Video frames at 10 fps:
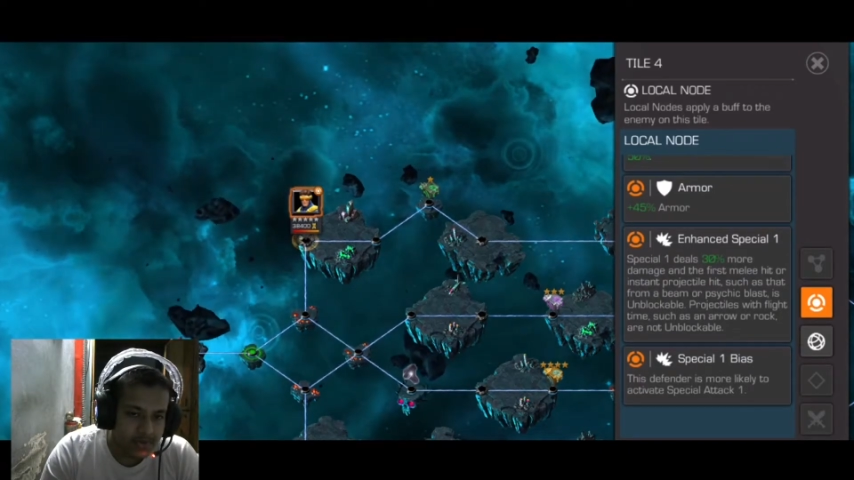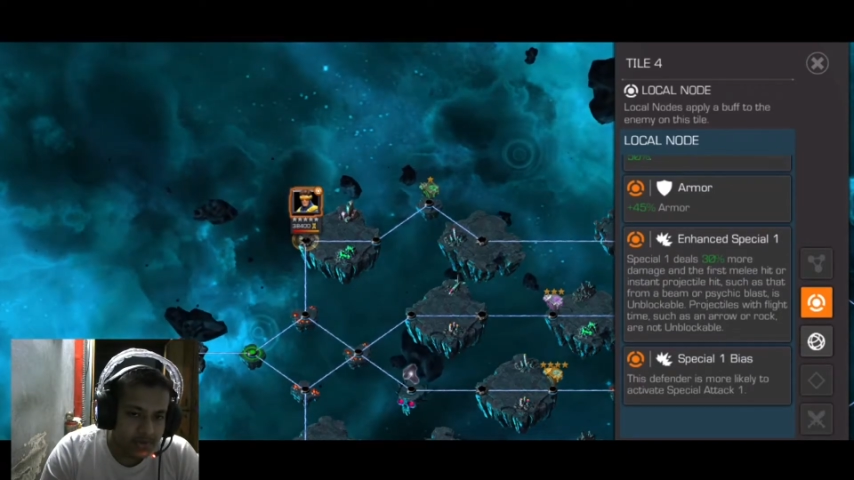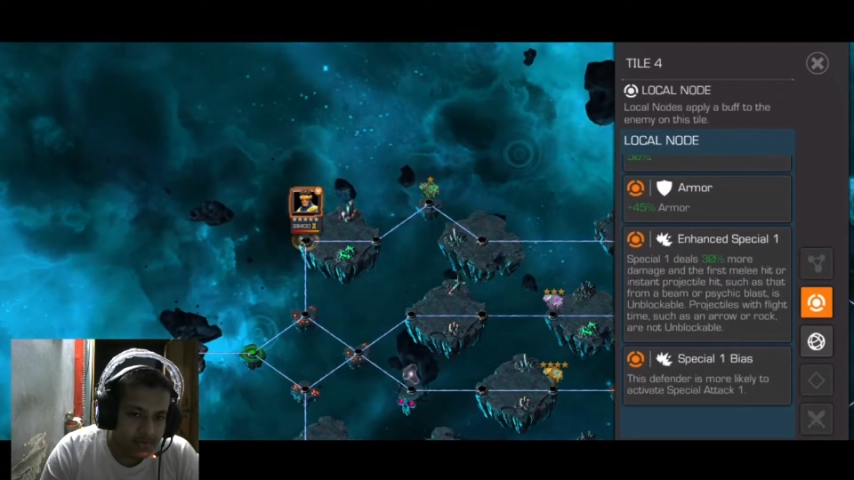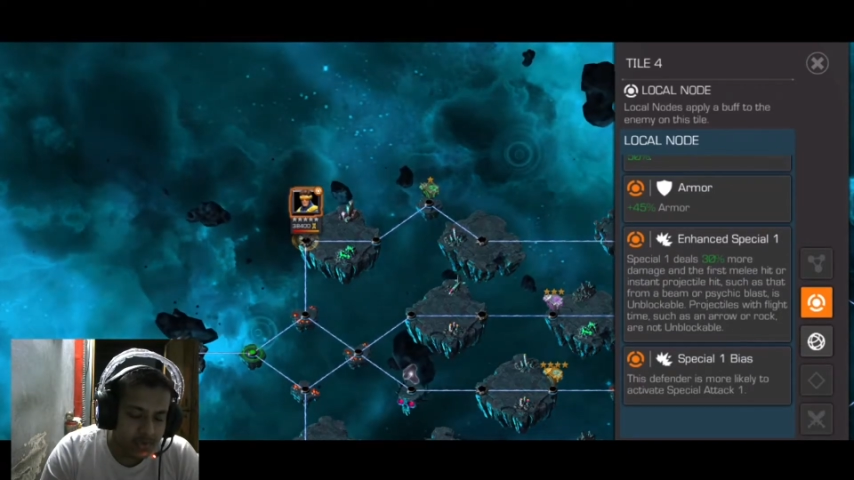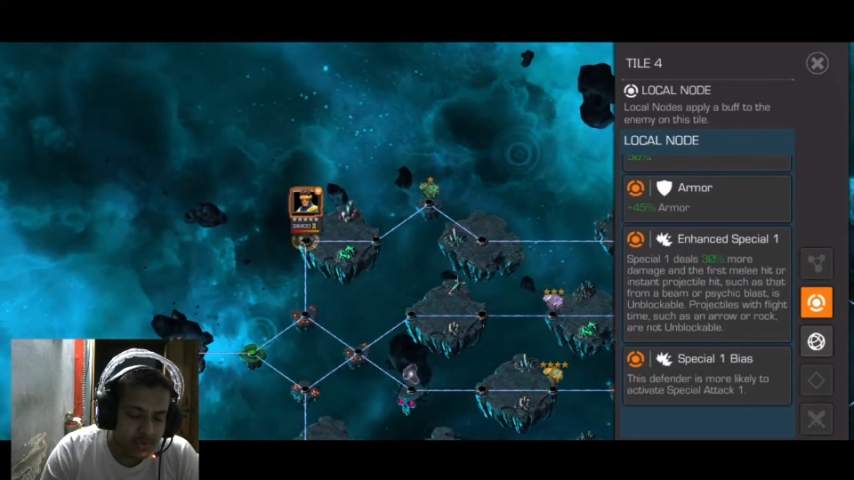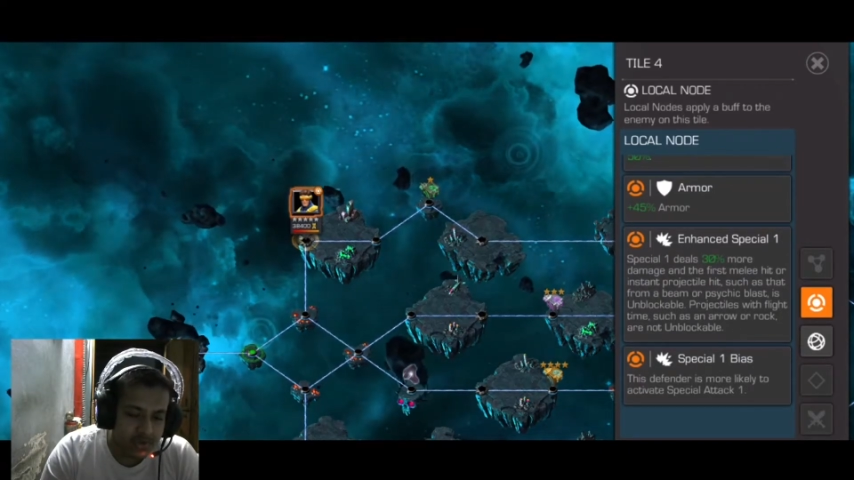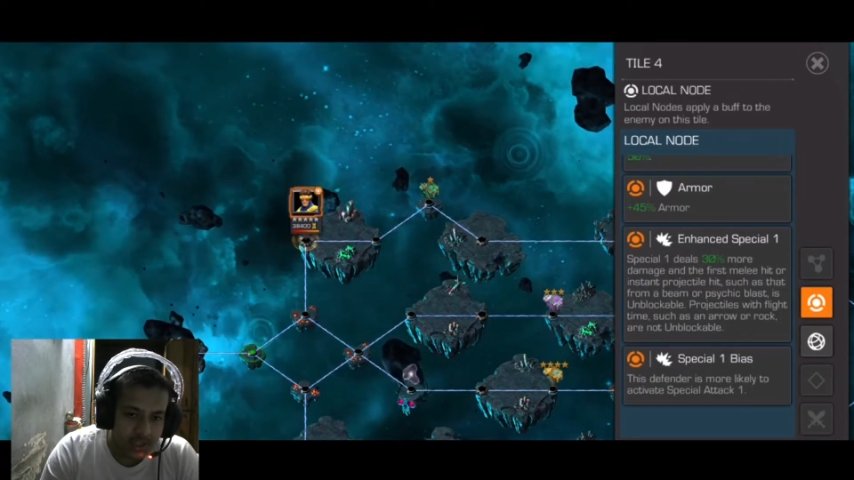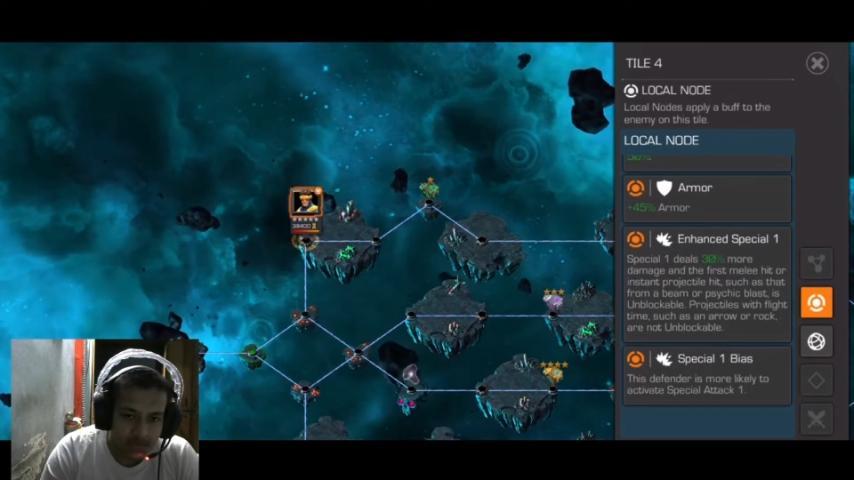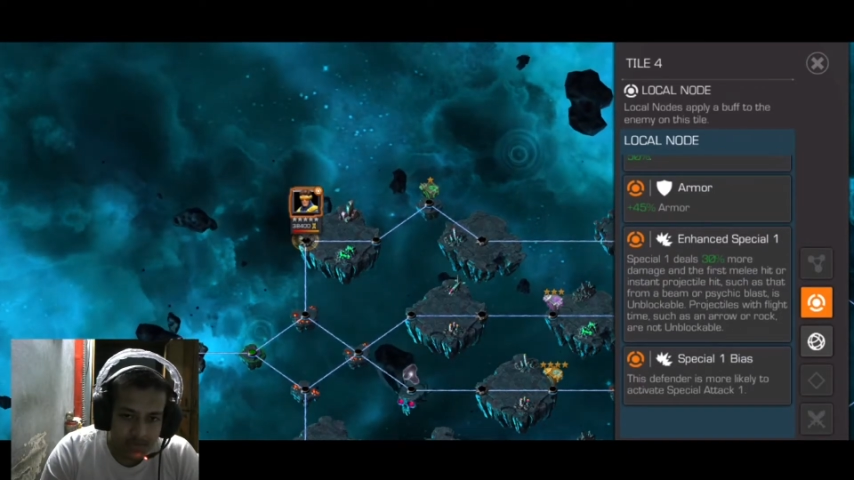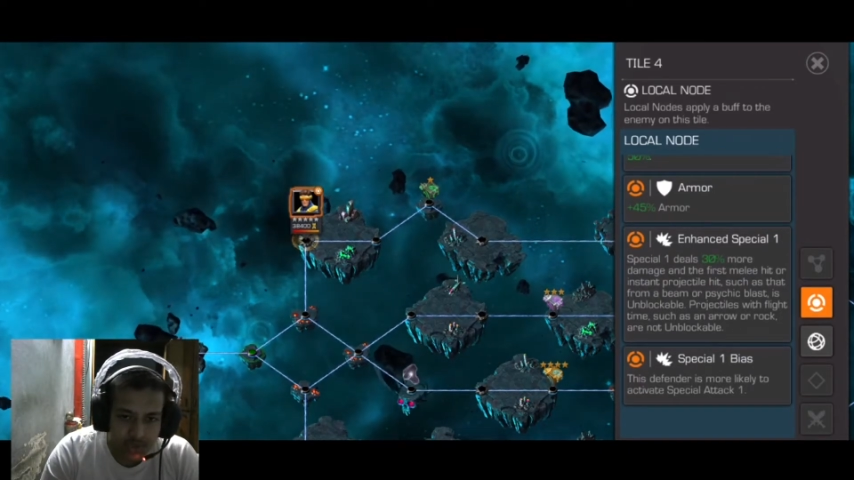most
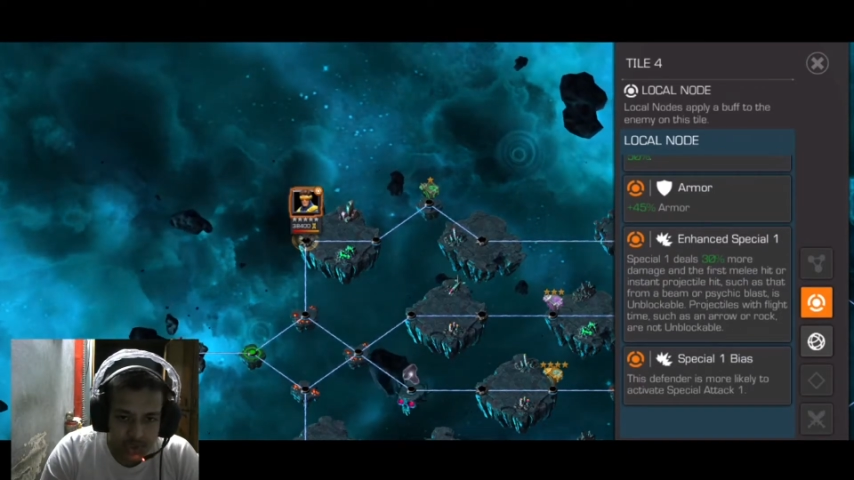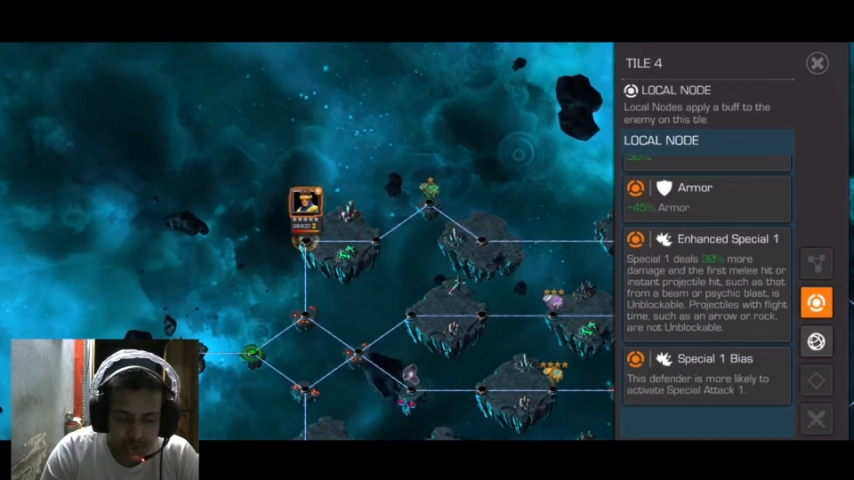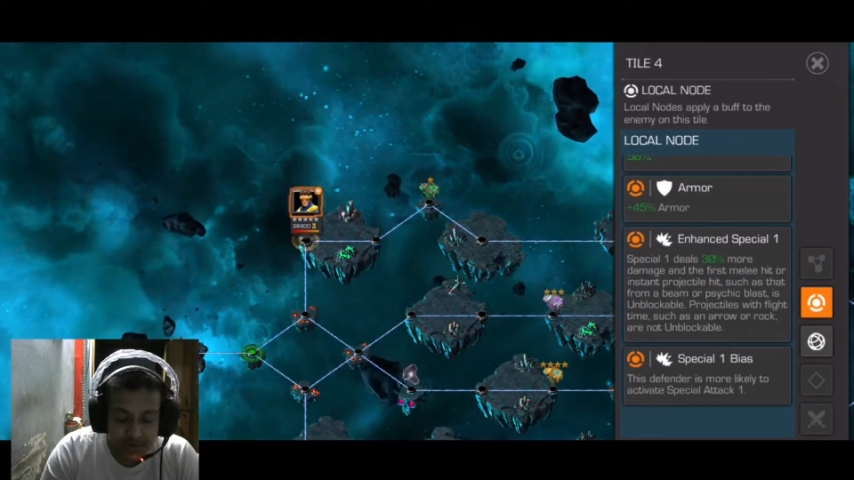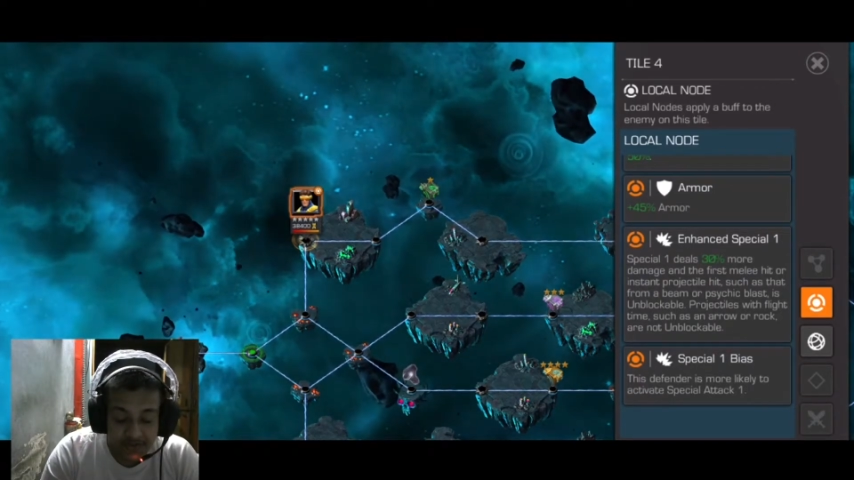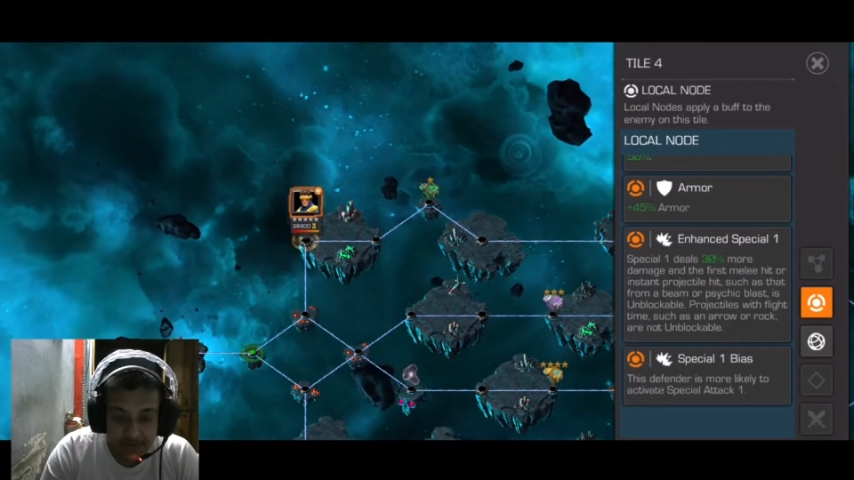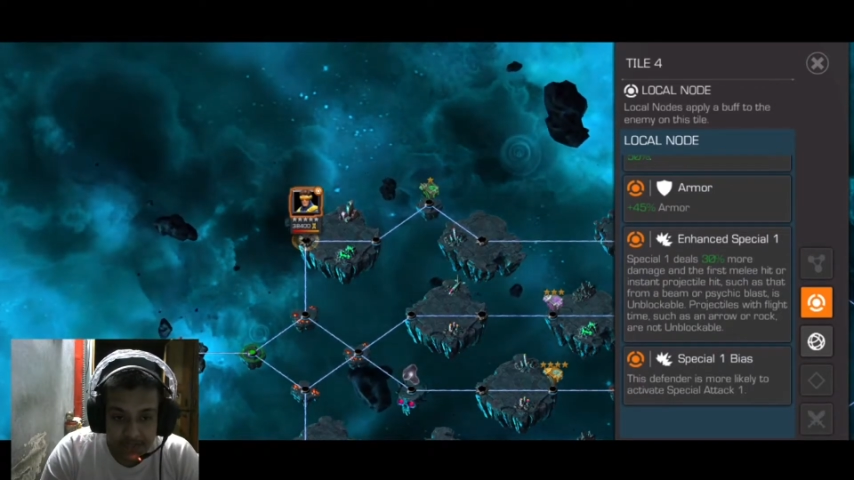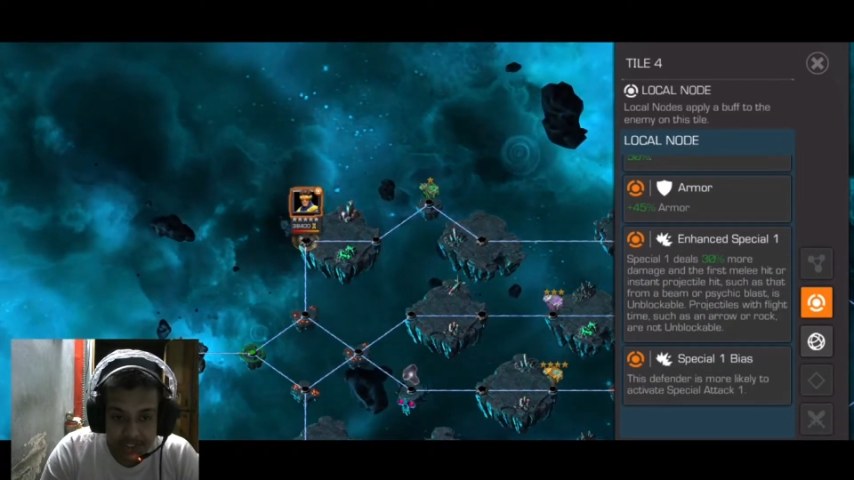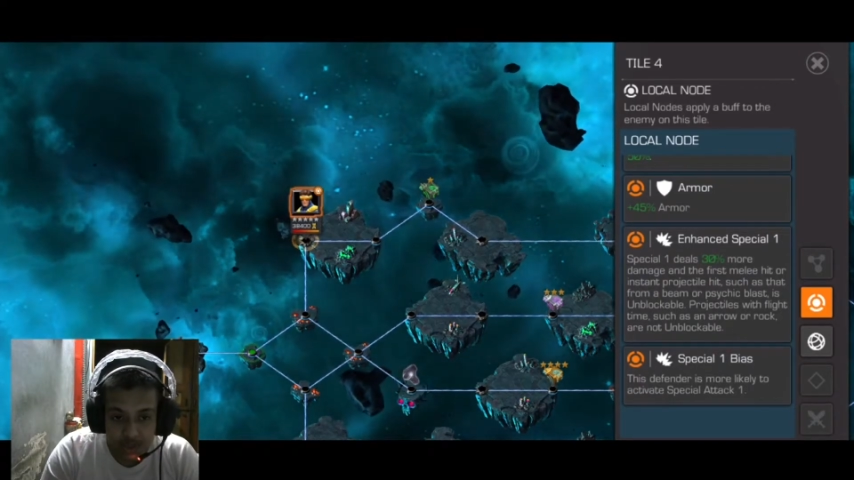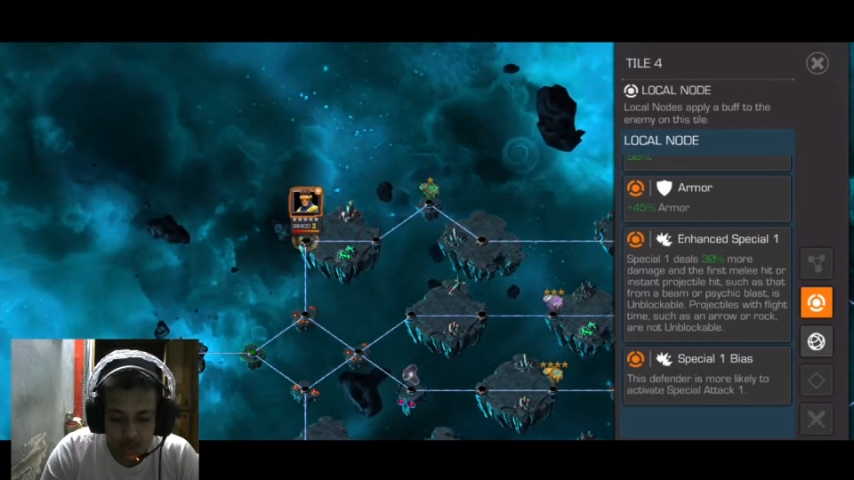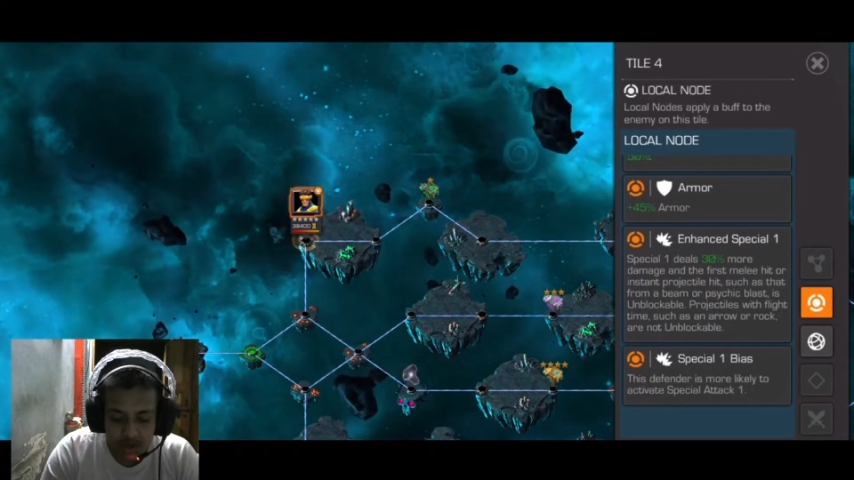and most of
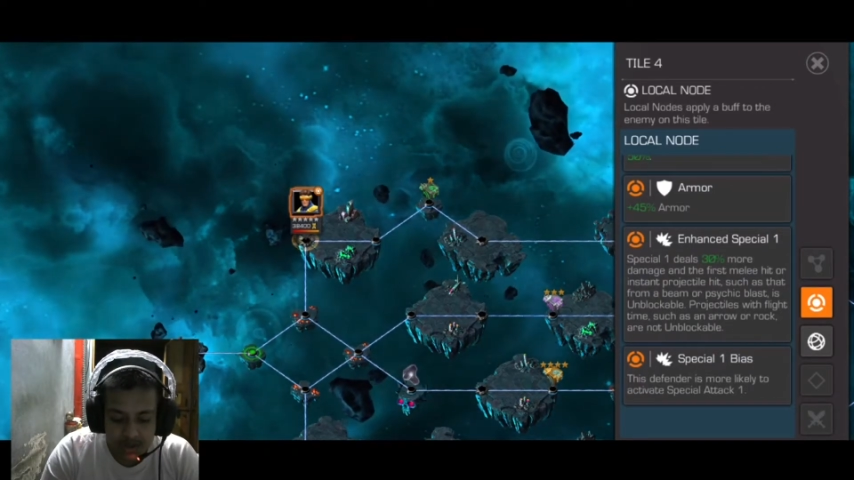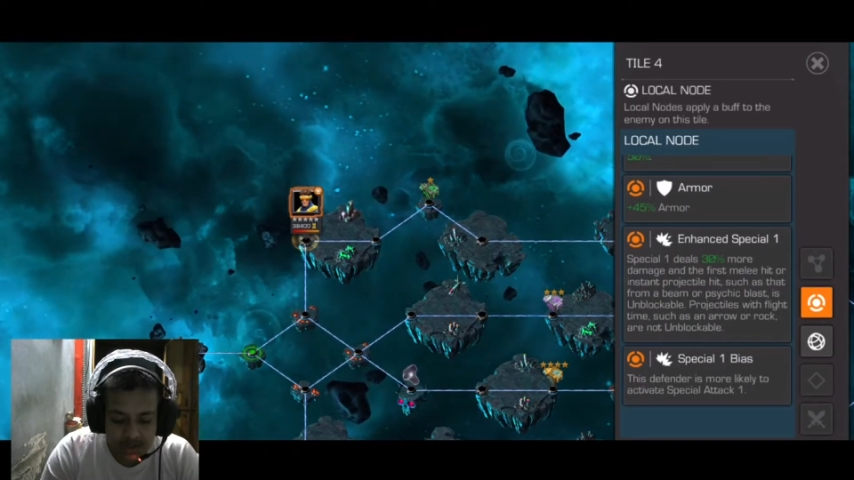special 1,